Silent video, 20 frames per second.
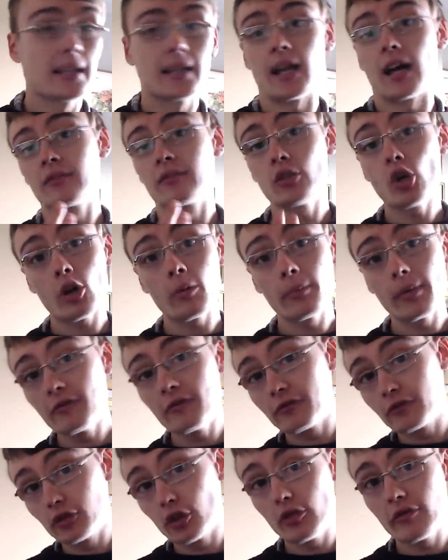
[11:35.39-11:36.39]
Now, I've not
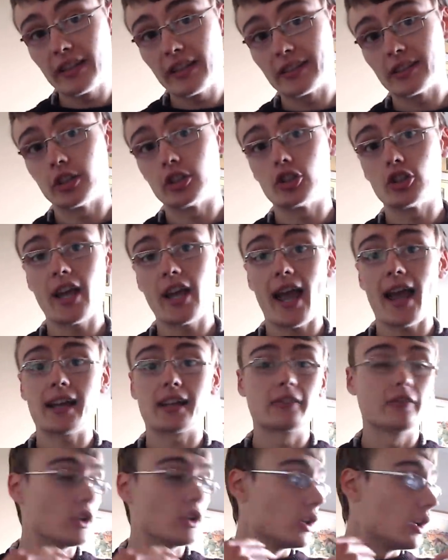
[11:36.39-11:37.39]
been through this to
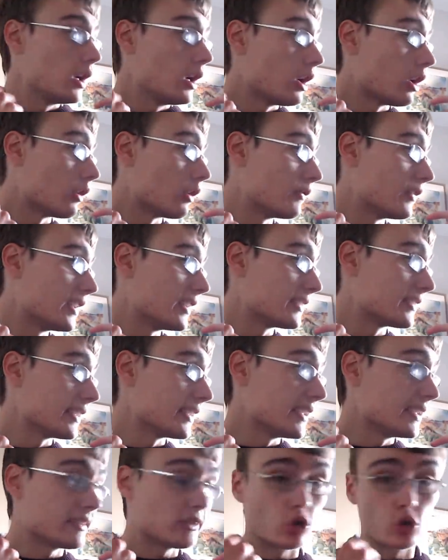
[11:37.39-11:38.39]
check that
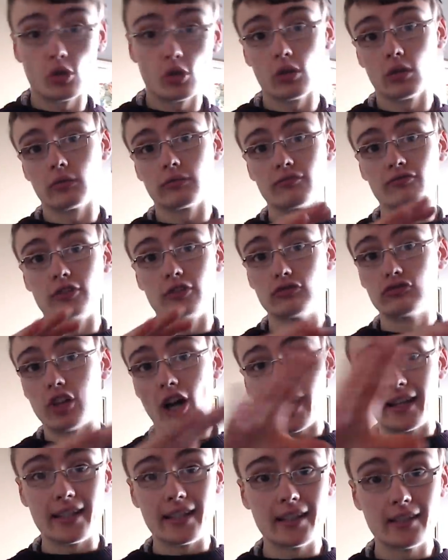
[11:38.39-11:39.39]
obviously it's all the
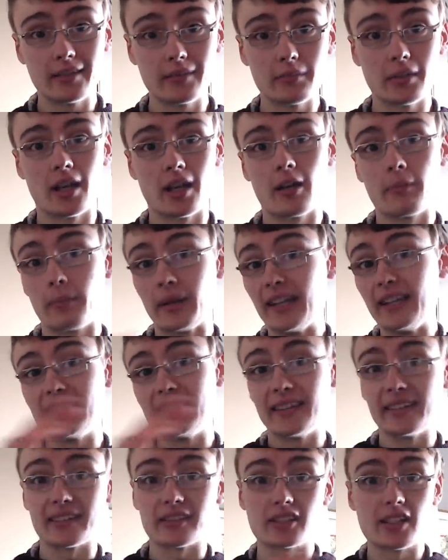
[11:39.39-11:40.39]
right uh,
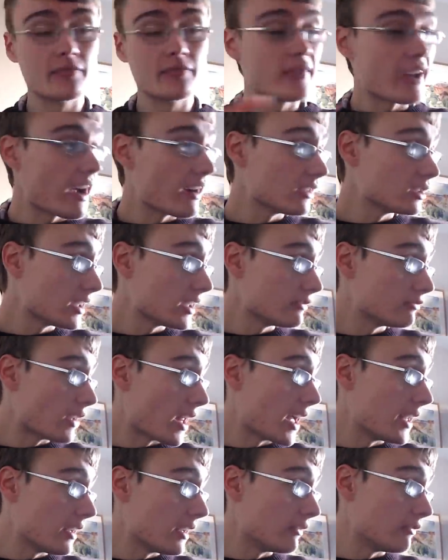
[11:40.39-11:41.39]
pieces are in there or
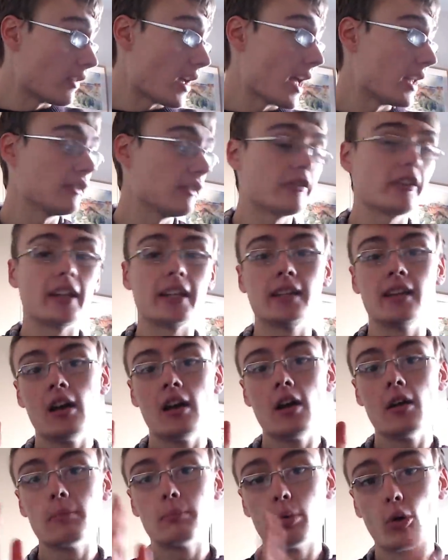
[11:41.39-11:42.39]
any, anything,
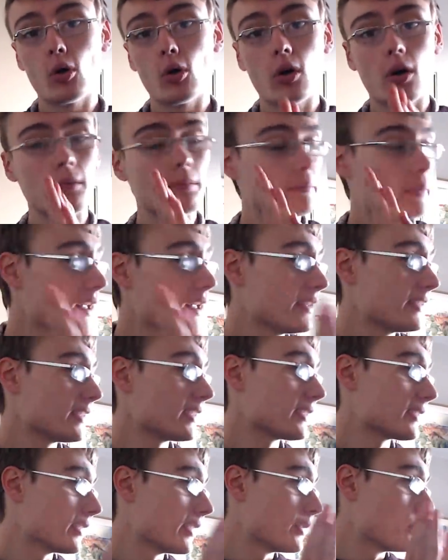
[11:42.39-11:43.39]
but
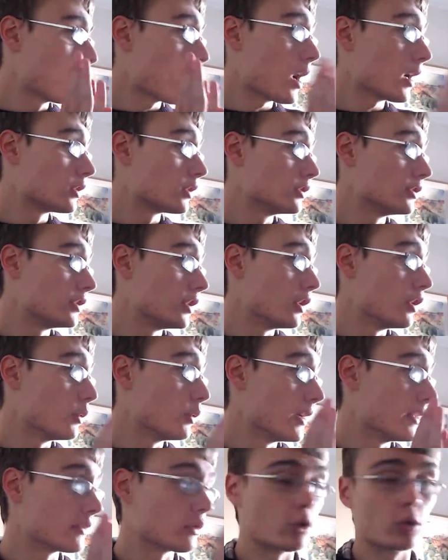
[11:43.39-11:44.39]
basically what I could
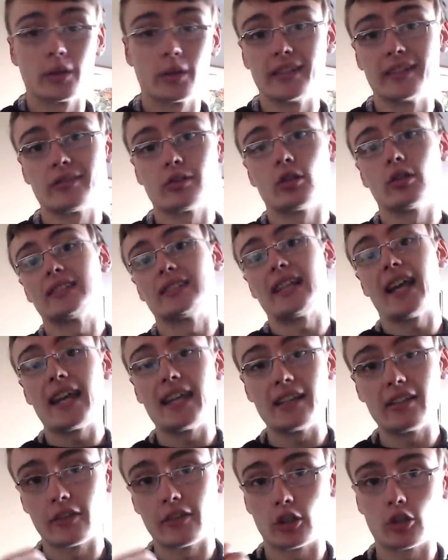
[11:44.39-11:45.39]
do is always sort of
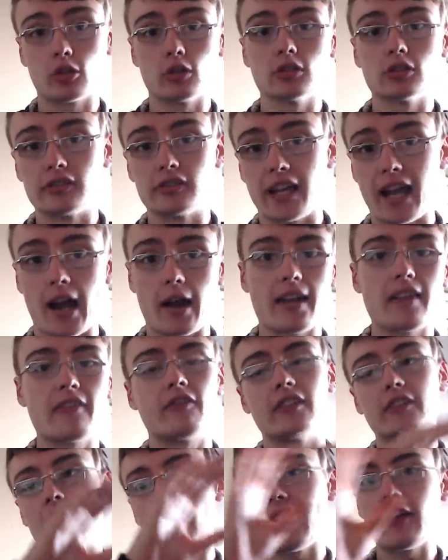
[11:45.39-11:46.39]
take the cutlery out.
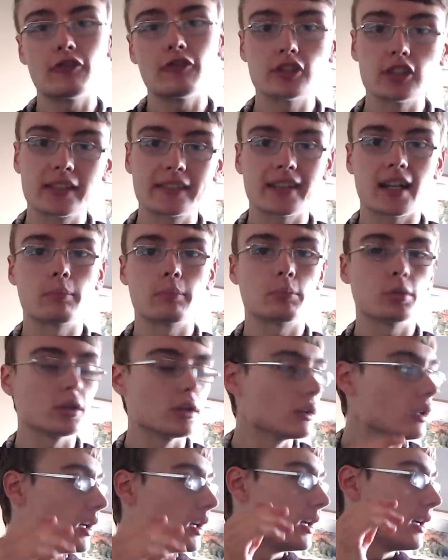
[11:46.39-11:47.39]
If, if for
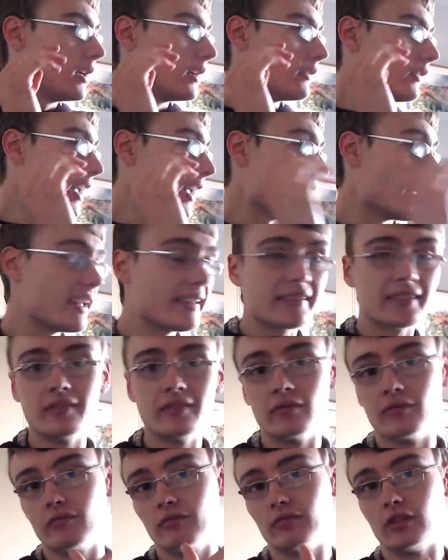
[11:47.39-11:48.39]
example, it
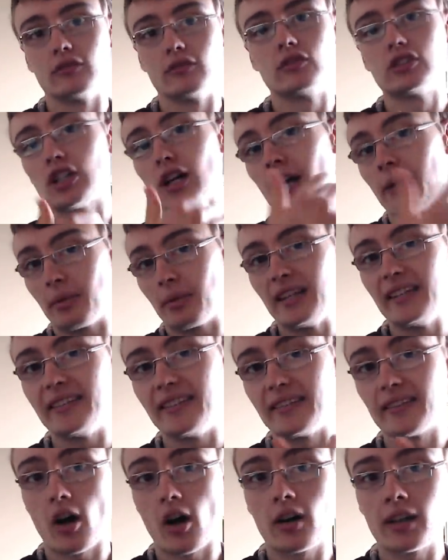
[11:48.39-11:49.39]
isn't, the right
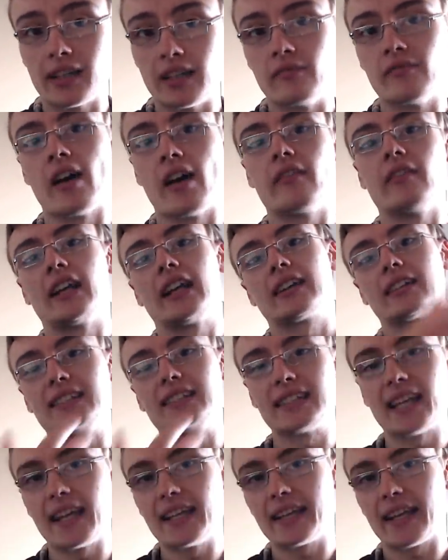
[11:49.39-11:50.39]
pieces aren't in there, then I
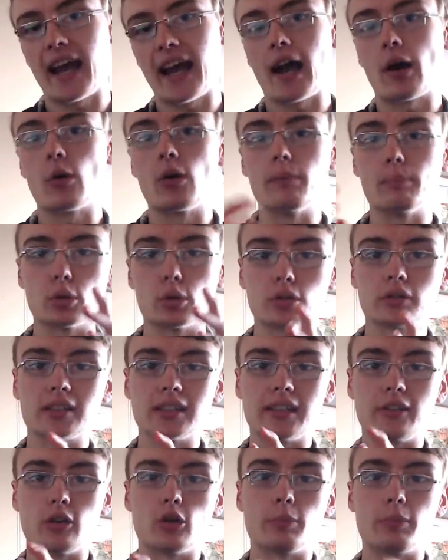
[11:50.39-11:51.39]
can take it out and
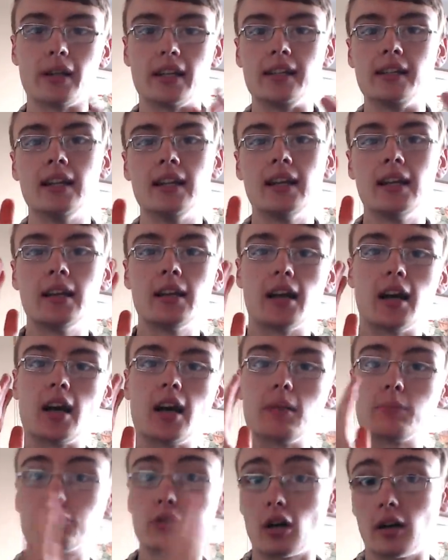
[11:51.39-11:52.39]
bundle it up in
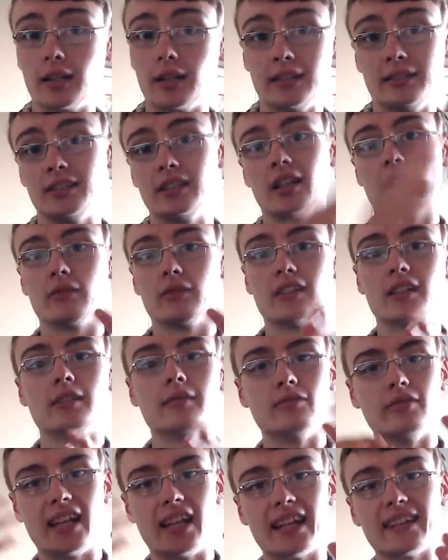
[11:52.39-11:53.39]
uh, plotting, you know,
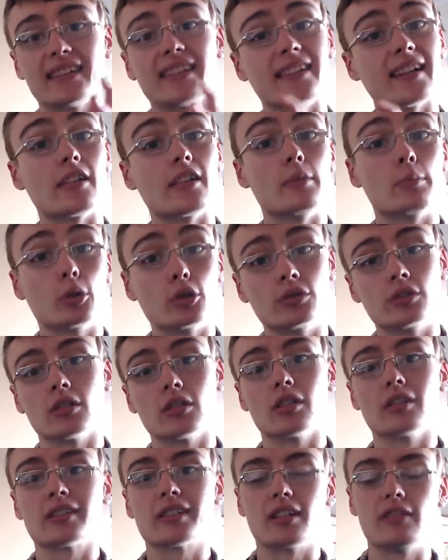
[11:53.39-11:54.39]
the, the, necessary
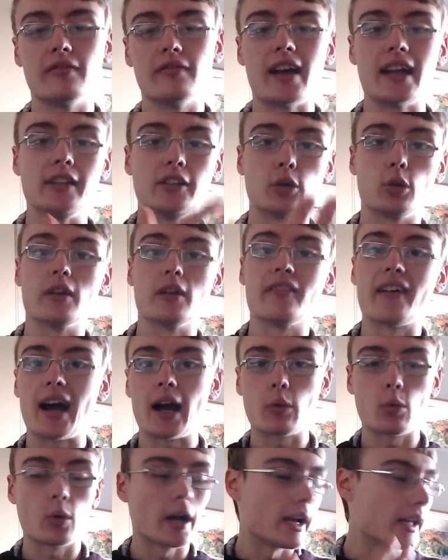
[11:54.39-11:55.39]
bundles and then do it
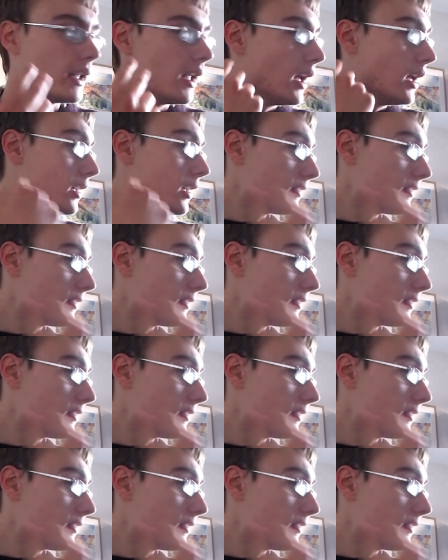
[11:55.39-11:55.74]
that way.